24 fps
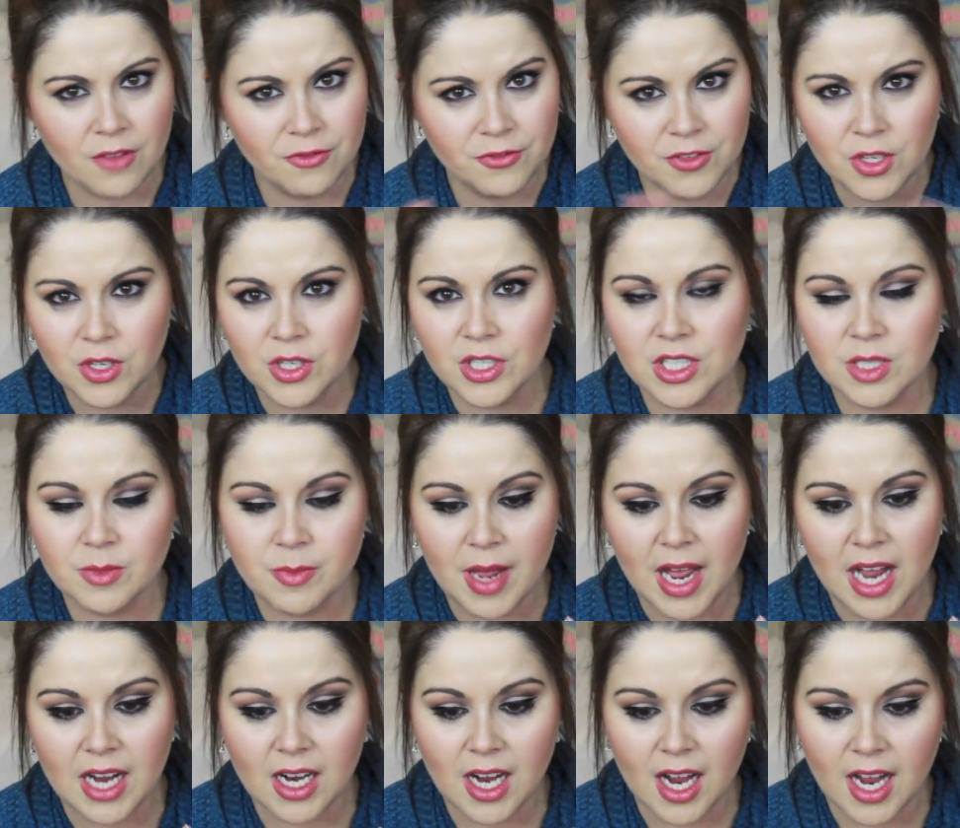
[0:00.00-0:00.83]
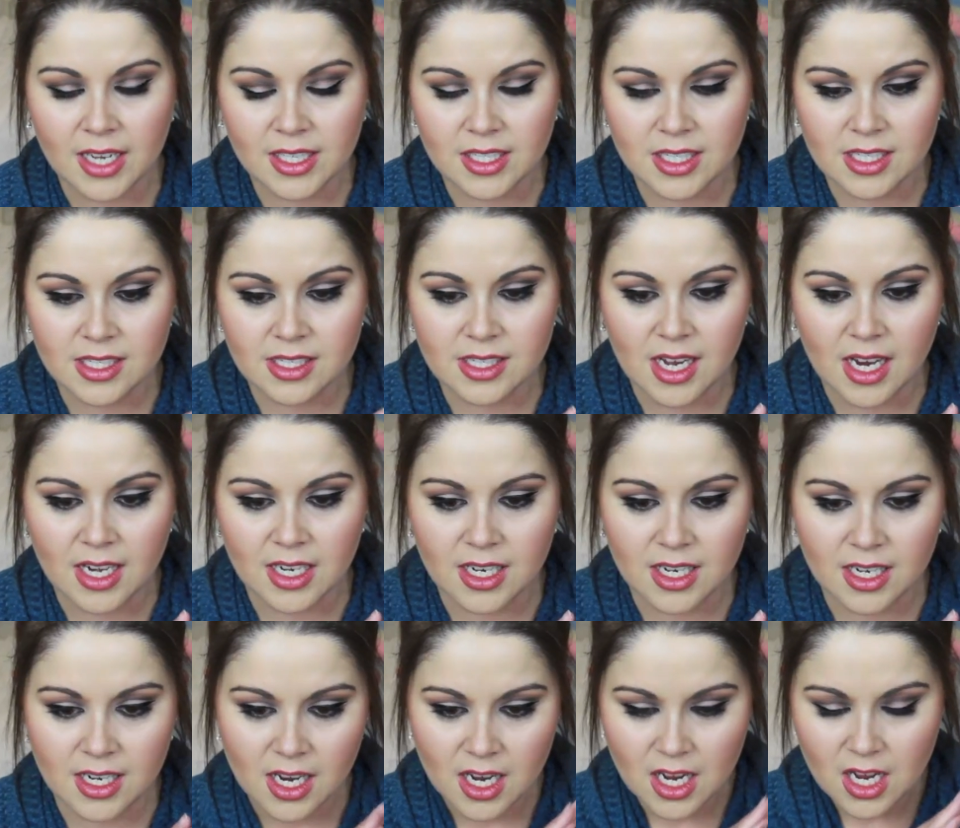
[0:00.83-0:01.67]
a few years back I
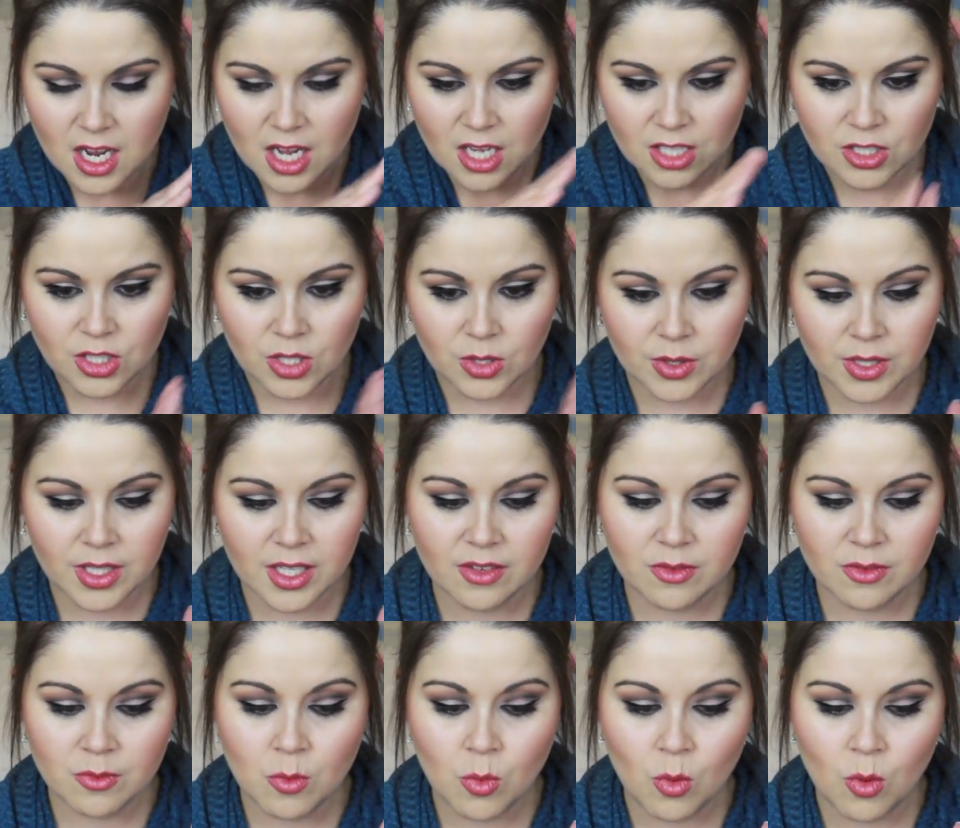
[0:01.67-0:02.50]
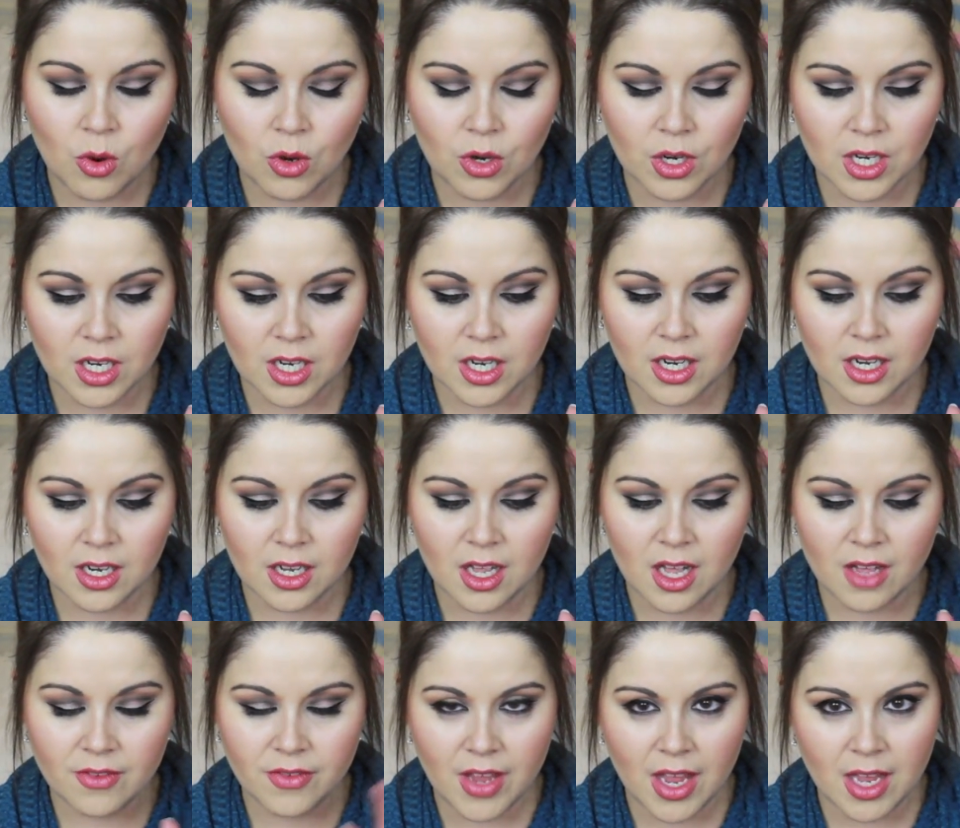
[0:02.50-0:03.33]
decided to live more
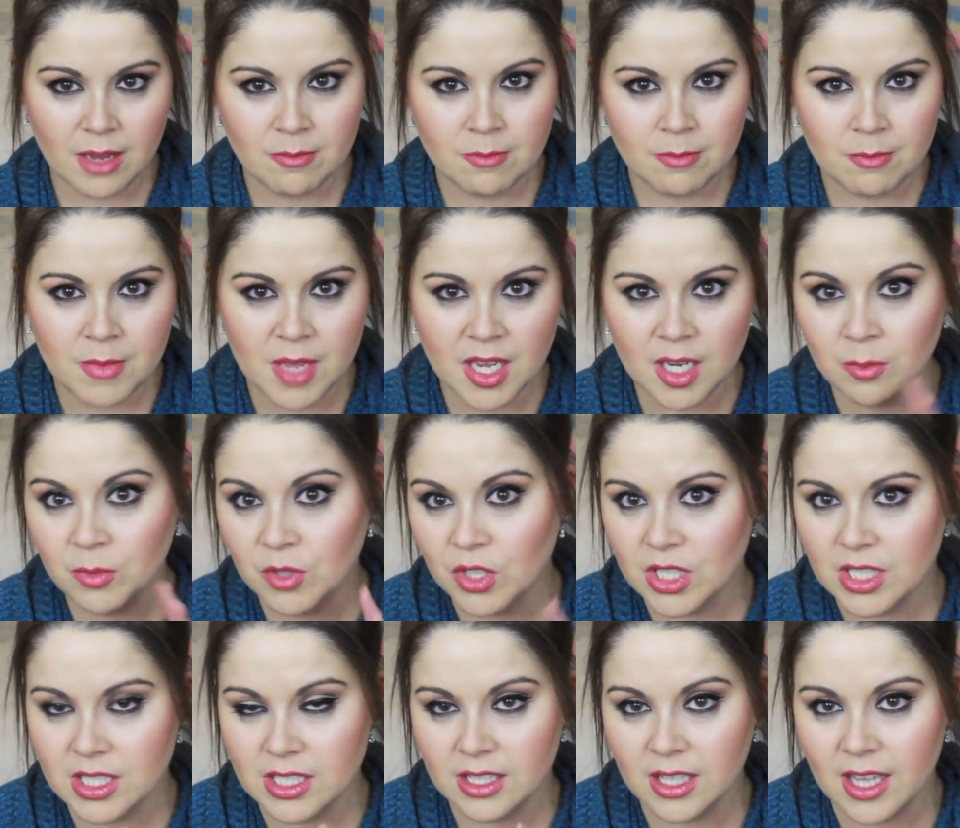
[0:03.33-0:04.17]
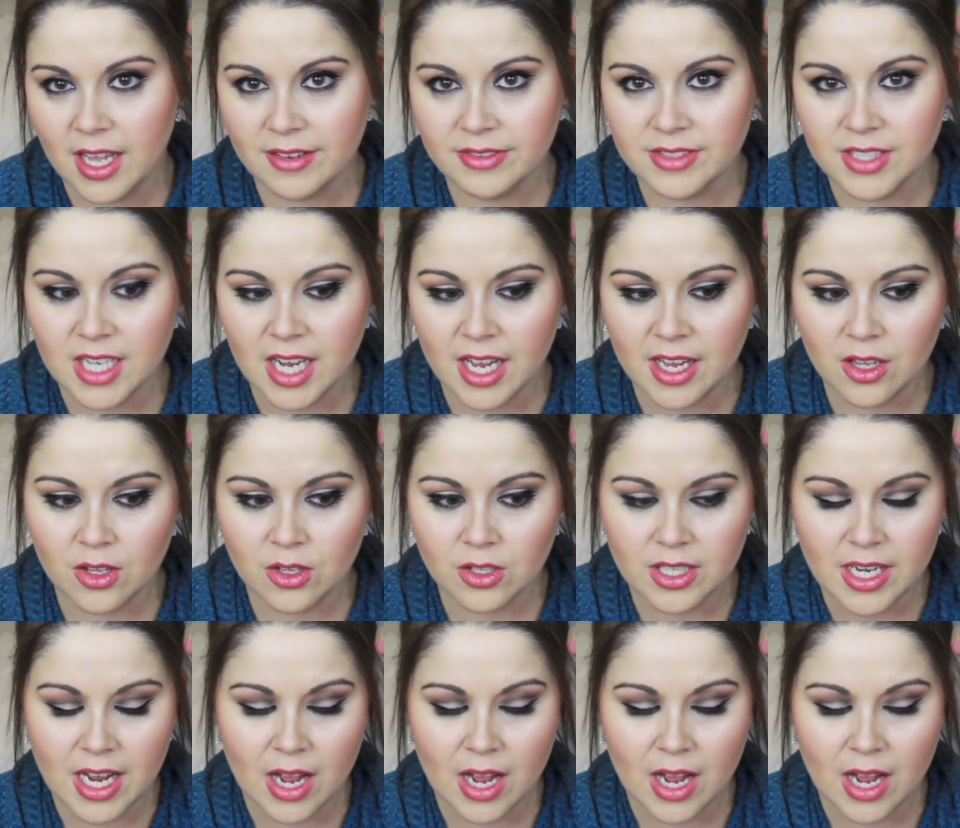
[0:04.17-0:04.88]
of a minimalist lifestyle.